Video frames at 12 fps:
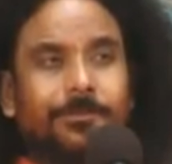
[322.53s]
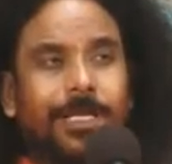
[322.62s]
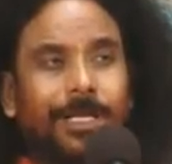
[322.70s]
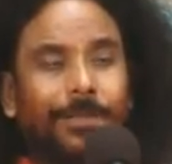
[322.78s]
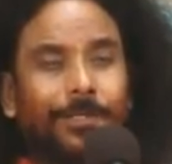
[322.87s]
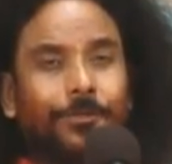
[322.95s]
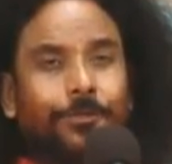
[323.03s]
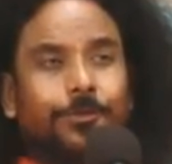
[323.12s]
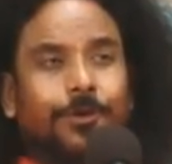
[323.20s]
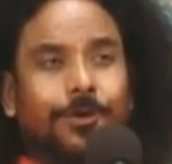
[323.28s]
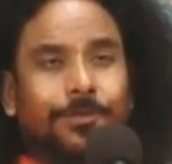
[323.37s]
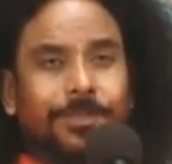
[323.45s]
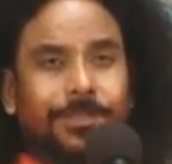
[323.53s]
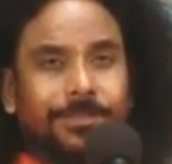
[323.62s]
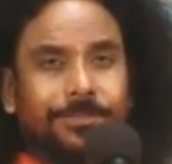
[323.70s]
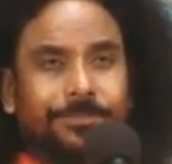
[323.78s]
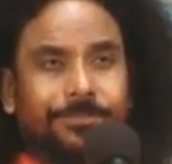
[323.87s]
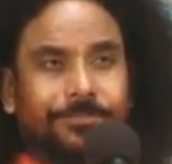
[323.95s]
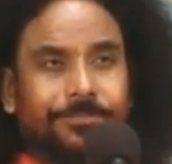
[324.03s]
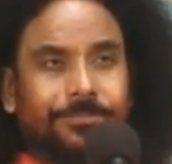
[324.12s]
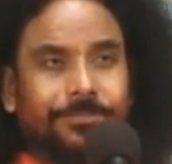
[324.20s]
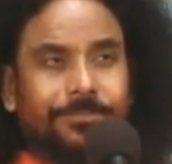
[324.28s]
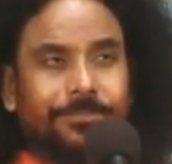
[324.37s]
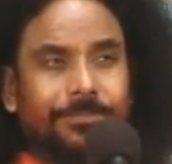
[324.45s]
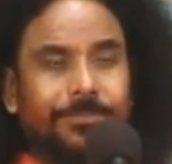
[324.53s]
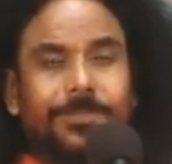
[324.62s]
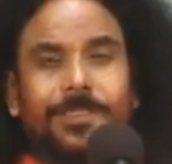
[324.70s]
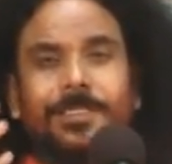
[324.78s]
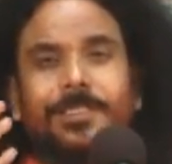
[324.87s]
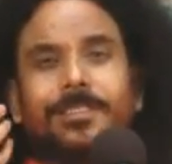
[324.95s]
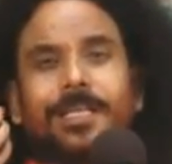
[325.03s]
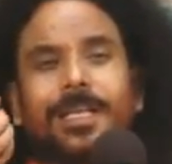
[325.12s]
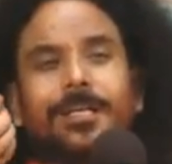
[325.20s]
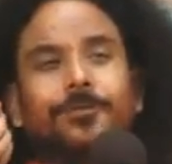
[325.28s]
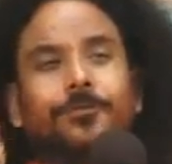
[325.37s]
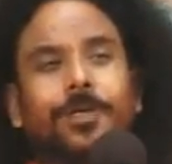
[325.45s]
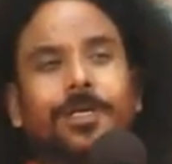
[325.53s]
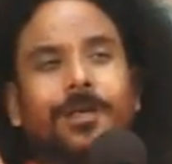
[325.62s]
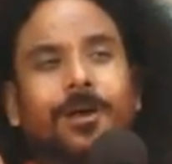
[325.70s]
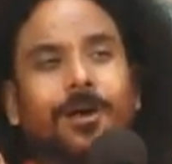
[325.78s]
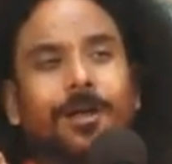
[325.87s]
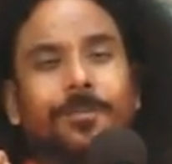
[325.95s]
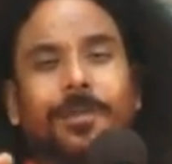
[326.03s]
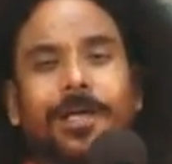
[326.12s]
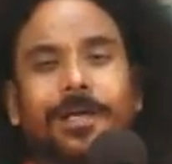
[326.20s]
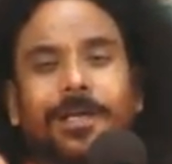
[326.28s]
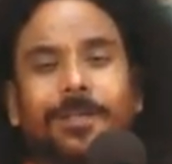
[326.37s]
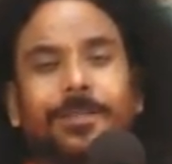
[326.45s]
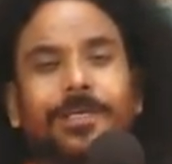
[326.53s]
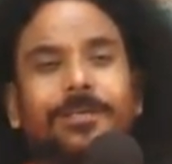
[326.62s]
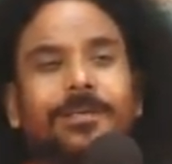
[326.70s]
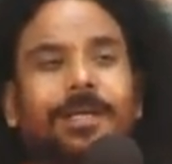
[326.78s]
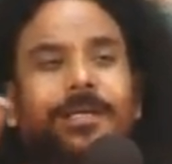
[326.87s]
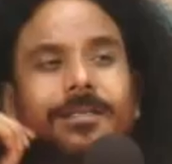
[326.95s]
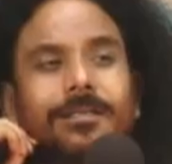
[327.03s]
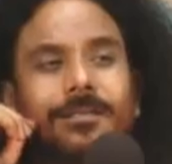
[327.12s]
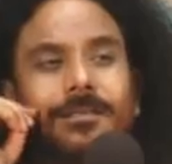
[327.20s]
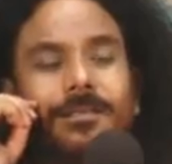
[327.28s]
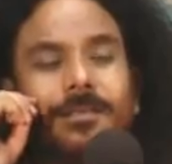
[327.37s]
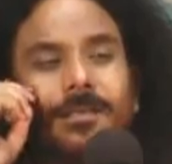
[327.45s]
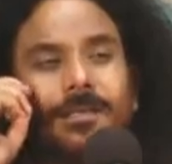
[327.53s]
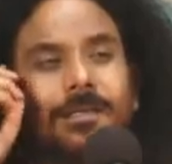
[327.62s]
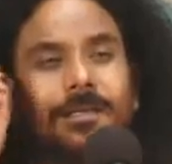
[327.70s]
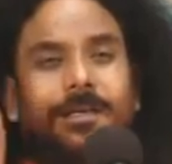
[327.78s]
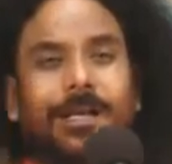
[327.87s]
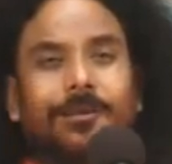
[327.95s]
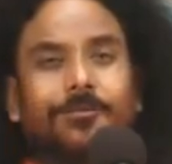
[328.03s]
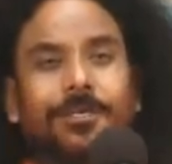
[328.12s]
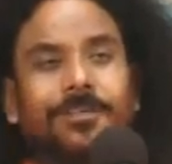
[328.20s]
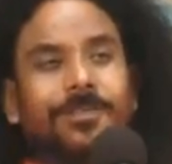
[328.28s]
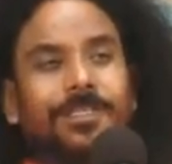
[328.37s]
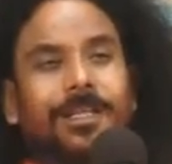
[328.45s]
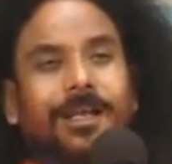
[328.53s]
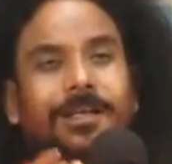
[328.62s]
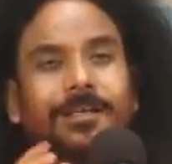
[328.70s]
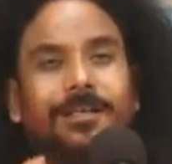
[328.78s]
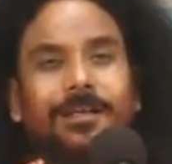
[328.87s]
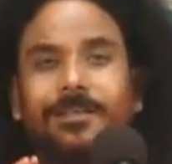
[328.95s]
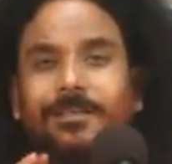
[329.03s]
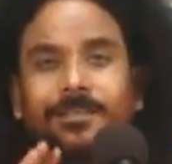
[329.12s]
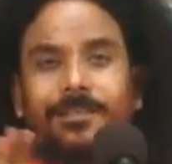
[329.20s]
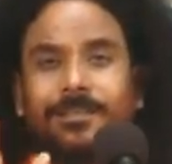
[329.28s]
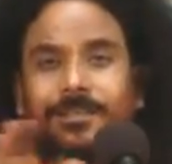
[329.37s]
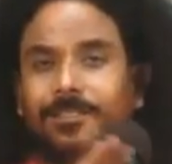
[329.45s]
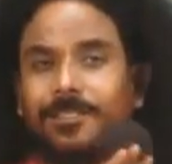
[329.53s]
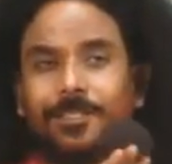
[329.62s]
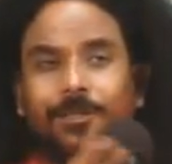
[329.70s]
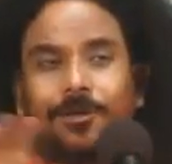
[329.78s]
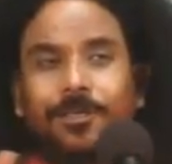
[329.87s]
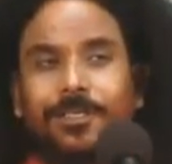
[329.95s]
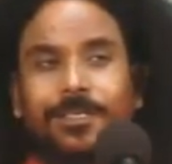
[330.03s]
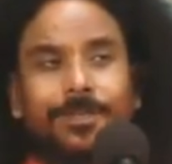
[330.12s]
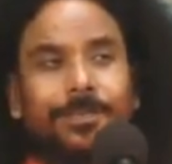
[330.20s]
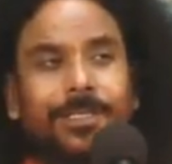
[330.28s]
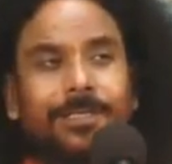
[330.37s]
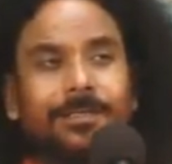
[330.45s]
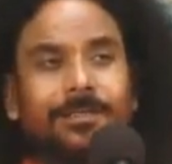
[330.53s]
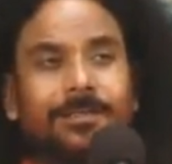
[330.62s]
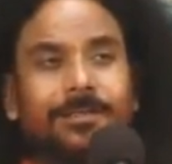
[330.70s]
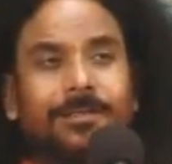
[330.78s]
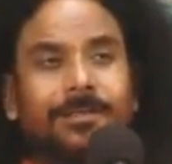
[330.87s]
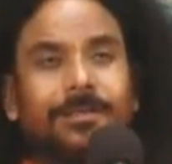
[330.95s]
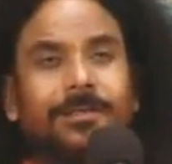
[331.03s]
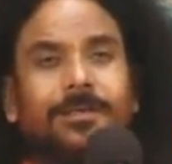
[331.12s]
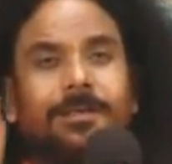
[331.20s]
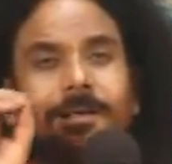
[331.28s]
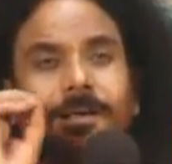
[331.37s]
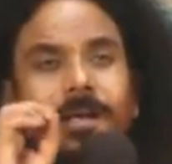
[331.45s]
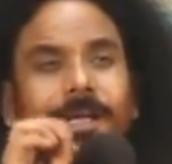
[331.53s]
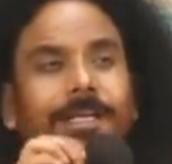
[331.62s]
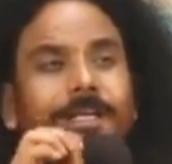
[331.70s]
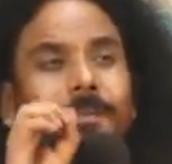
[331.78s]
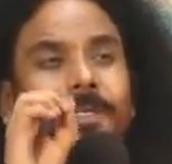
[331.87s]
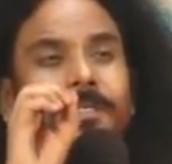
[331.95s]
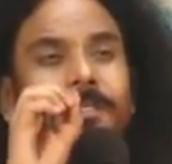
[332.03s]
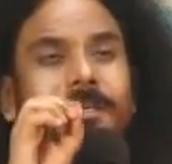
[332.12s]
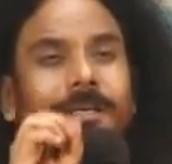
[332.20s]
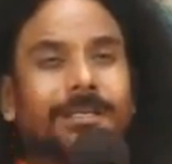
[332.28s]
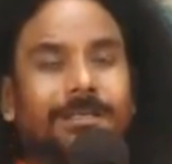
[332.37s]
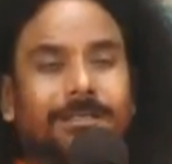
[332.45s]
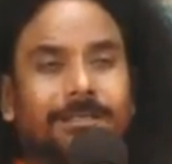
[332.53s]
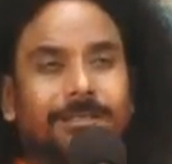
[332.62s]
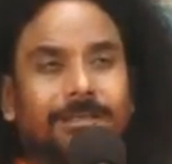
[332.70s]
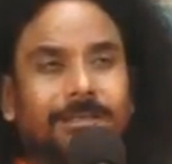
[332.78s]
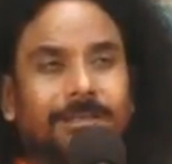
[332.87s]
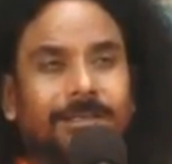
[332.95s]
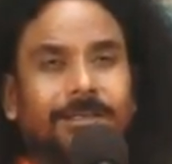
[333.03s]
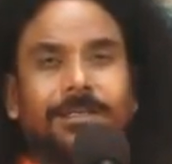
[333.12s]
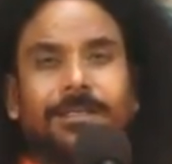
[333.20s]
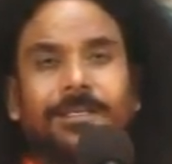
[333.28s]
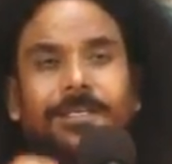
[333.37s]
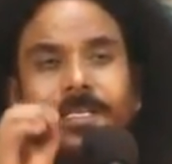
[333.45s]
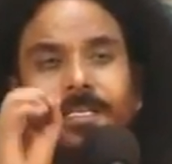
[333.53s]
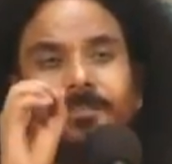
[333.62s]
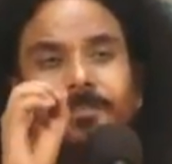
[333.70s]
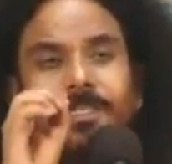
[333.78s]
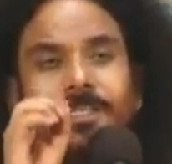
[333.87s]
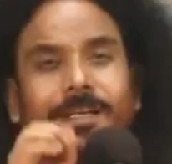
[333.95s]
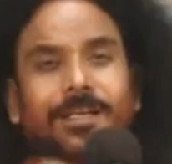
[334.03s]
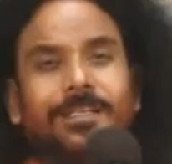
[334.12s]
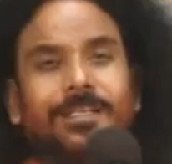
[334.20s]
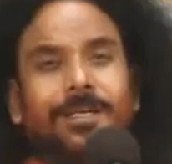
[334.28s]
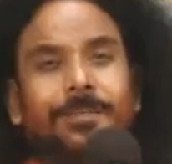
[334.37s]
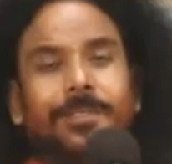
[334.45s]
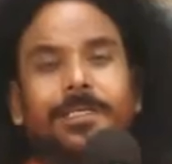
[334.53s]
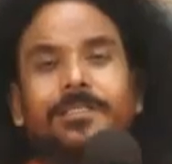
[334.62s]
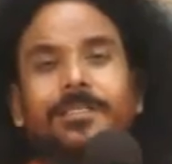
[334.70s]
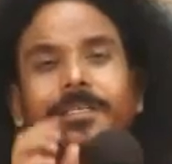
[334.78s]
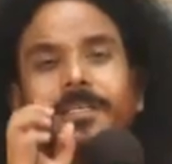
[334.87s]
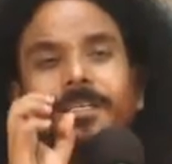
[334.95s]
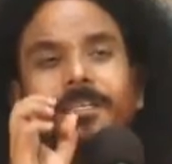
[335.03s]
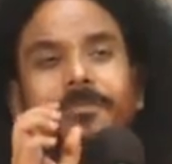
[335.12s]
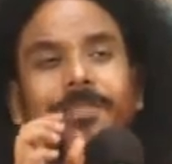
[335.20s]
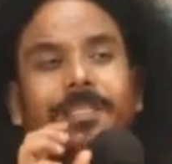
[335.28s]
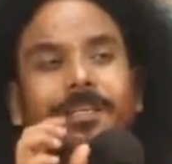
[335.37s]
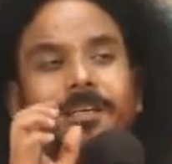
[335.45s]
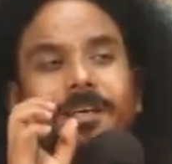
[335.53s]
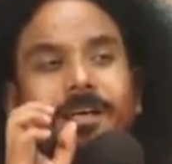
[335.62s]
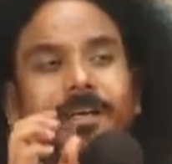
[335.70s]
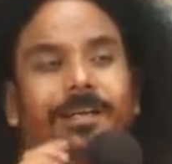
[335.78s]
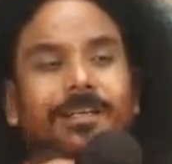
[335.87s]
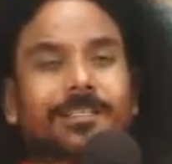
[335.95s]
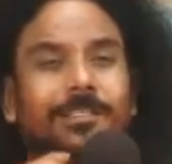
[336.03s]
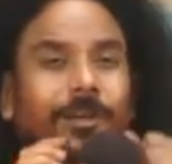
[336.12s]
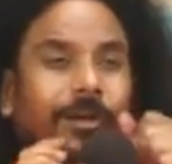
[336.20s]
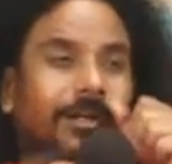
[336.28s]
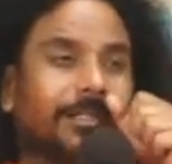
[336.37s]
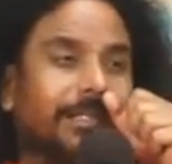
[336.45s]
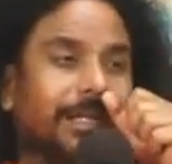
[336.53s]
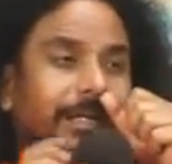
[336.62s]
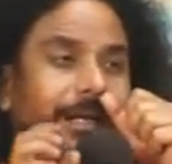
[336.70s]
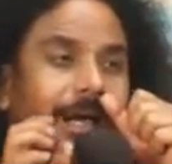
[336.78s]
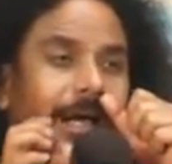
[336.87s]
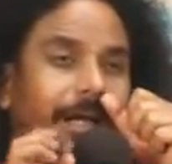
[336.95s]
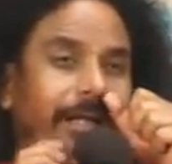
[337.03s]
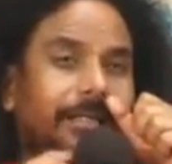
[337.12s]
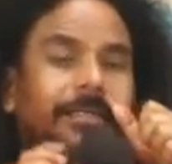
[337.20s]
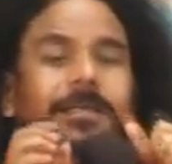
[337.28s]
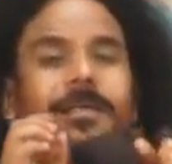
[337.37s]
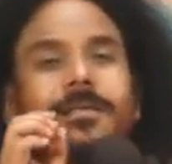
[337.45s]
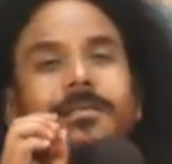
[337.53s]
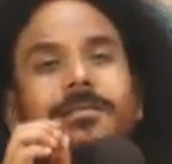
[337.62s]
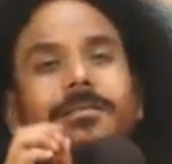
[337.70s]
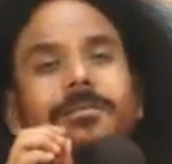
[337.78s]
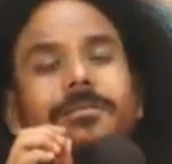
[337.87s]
We are having two arms. Select one arm and name it right. Try to it with the right hand. This is not real meaning. Right means correct. Eat with the right hand means eat with the correct thoughts and idea